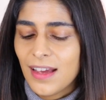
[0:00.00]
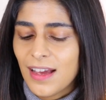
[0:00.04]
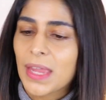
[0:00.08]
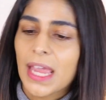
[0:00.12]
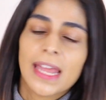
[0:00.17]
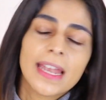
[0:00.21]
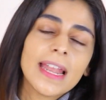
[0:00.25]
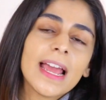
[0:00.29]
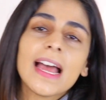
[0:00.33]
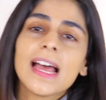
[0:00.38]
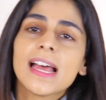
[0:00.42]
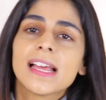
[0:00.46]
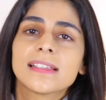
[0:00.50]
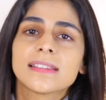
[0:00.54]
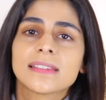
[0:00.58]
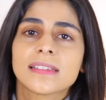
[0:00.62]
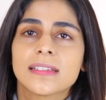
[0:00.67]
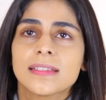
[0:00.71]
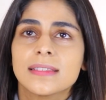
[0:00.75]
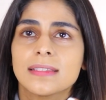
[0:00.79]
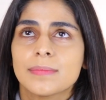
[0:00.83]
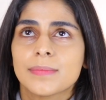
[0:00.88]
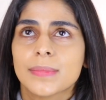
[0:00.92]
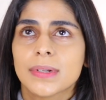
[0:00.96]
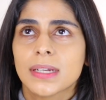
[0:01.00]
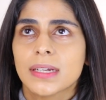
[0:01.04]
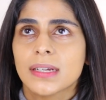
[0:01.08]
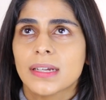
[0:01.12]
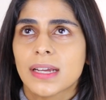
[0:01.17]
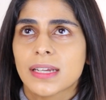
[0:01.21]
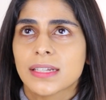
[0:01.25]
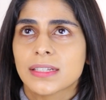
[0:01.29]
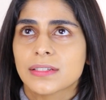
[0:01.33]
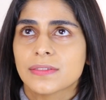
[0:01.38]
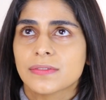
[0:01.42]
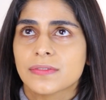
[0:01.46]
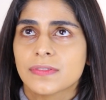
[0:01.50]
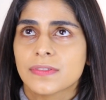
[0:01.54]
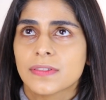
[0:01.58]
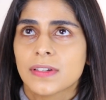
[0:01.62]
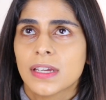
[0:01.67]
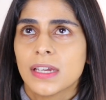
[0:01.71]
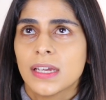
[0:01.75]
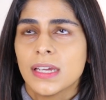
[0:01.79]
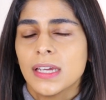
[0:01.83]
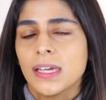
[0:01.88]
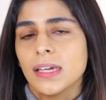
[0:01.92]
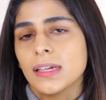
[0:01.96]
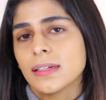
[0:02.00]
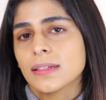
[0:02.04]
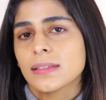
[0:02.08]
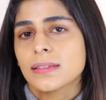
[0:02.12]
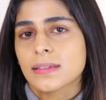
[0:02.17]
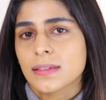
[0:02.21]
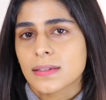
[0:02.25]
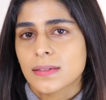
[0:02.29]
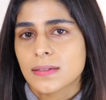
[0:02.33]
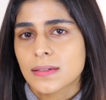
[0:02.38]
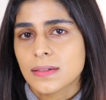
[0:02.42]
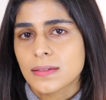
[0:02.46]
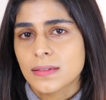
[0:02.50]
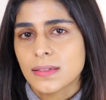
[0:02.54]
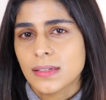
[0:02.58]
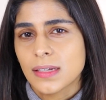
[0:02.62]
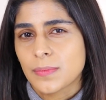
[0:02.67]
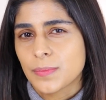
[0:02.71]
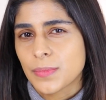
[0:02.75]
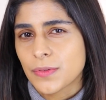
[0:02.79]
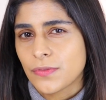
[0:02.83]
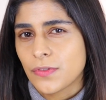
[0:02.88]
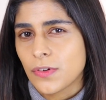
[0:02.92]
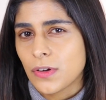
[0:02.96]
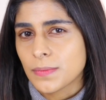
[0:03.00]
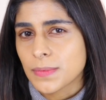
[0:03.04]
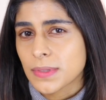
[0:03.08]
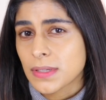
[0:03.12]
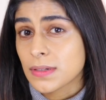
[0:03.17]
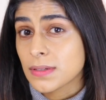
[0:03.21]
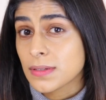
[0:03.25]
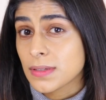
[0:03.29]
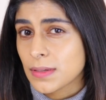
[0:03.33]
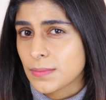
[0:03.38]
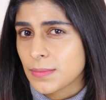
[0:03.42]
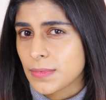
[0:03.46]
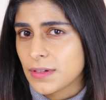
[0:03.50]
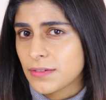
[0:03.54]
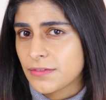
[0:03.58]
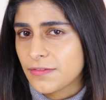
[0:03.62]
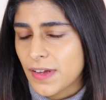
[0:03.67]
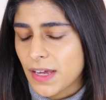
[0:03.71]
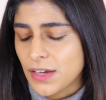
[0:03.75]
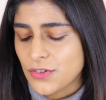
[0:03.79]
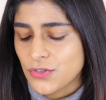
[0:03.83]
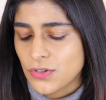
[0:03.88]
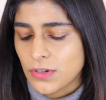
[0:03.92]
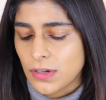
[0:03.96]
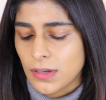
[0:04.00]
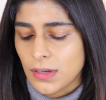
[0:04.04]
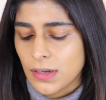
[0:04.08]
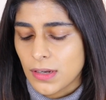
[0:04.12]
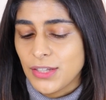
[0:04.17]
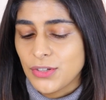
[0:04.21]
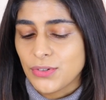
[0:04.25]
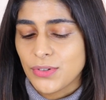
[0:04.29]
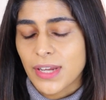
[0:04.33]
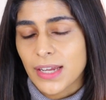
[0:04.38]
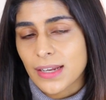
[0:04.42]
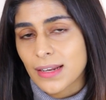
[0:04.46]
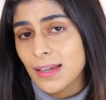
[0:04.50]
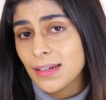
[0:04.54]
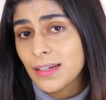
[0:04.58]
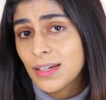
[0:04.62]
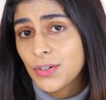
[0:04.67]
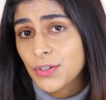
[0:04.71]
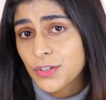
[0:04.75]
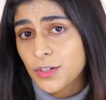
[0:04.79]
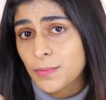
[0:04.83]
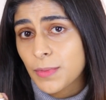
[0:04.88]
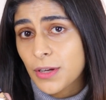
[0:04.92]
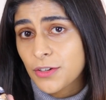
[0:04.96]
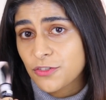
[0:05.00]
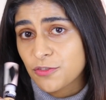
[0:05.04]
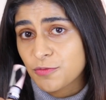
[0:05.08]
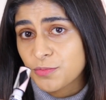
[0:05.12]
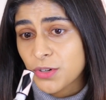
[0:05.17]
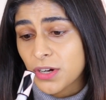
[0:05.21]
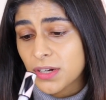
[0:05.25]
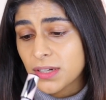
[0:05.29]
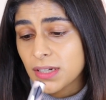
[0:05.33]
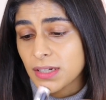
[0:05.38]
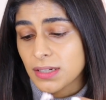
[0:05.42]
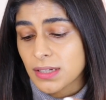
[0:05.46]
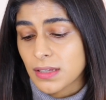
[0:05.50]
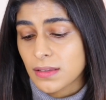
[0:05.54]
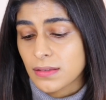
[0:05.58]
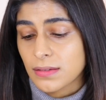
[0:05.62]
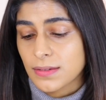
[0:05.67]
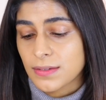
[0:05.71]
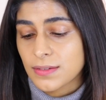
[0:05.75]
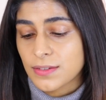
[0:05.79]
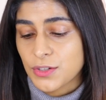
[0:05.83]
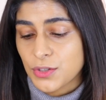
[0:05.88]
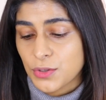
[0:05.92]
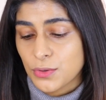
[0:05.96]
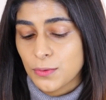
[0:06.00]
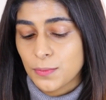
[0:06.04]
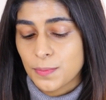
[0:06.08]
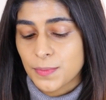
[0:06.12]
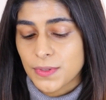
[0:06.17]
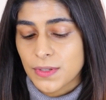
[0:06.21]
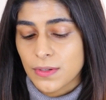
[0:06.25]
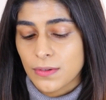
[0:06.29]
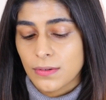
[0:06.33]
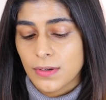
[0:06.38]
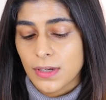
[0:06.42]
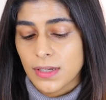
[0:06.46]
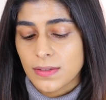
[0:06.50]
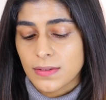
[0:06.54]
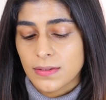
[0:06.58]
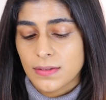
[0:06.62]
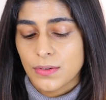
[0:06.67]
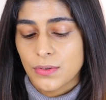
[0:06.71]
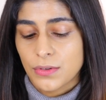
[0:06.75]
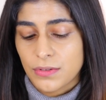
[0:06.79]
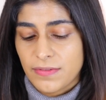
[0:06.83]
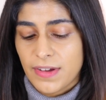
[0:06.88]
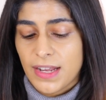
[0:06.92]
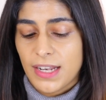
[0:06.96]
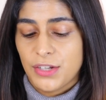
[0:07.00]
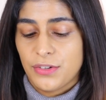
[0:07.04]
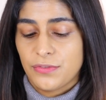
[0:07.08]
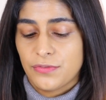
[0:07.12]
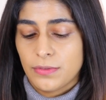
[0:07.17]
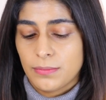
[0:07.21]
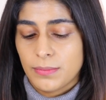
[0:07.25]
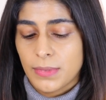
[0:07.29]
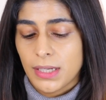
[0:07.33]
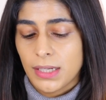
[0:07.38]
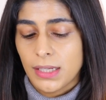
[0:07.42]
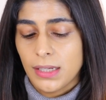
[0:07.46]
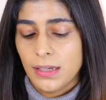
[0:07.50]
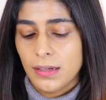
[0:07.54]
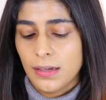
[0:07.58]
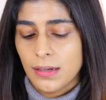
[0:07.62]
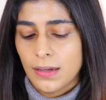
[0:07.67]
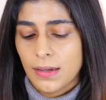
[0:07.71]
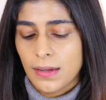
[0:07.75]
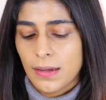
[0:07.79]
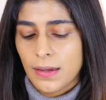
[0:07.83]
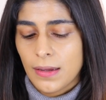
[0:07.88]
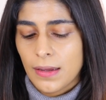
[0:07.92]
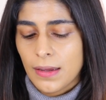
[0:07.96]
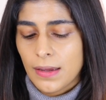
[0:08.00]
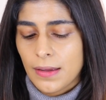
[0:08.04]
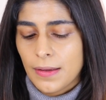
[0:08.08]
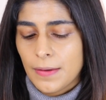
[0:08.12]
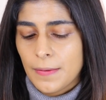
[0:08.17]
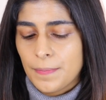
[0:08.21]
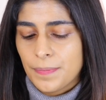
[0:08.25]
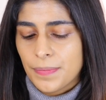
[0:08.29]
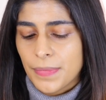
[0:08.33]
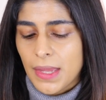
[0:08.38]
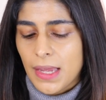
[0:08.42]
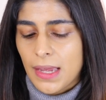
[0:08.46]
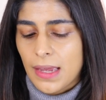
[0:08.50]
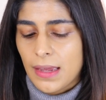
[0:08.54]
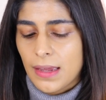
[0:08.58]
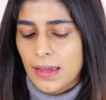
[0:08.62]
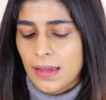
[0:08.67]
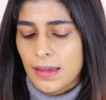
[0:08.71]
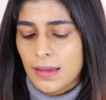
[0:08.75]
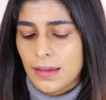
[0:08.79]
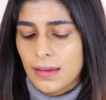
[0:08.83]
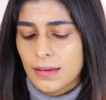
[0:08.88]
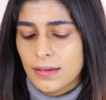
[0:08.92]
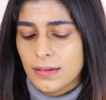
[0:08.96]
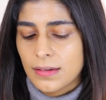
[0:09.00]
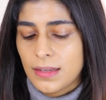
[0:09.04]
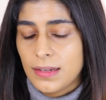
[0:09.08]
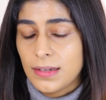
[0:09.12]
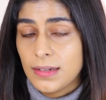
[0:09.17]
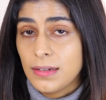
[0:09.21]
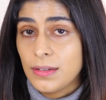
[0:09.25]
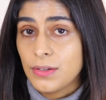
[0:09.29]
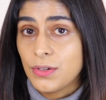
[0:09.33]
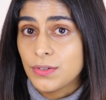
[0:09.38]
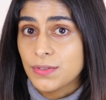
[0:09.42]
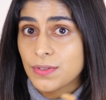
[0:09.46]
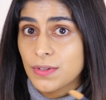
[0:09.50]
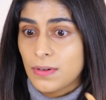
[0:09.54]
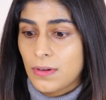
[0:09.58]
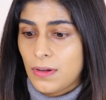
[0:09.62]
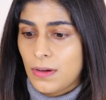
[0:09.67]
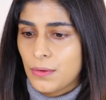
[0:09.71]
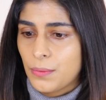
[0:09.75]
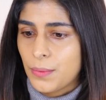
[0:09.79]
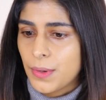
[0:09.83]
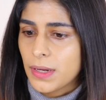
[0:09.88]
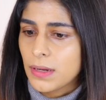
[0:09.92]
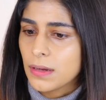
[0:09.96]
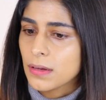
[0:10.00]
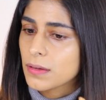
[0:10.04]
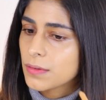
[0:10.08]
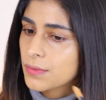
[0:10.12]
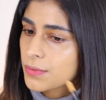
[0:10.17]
It has a similar kind of consistency, it performs in a similar fashion, and you get like a good amount of product in this tube, so it's good value for money, and a little goes a long way.